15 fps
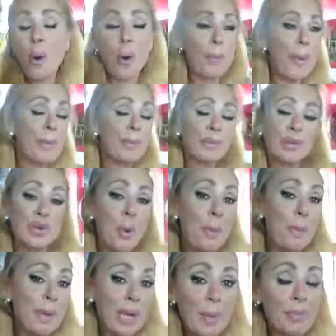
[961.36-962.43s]
Or people that don't
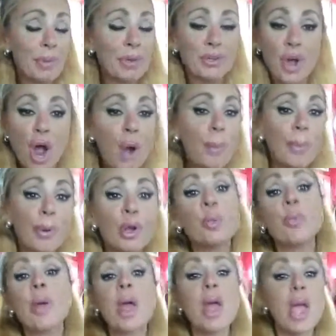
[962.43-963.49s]
pick up the dog
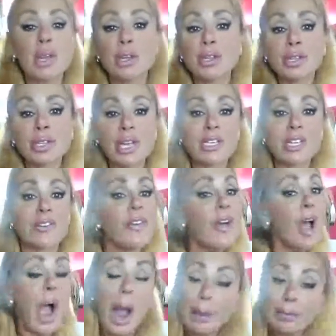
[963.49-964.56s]
poop and all that kind of stuff.
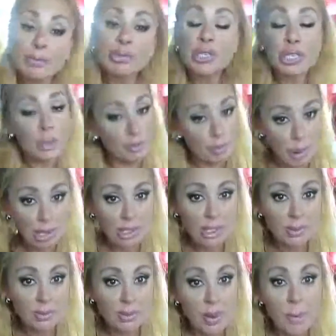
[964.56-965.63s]
I'm a
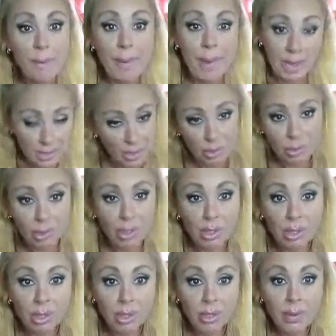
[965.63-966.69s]
responsible pet
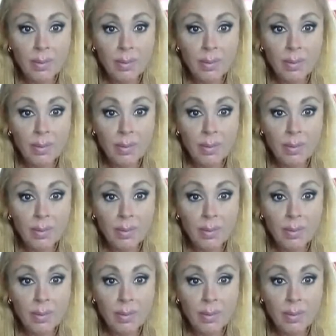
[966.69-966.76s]
owner.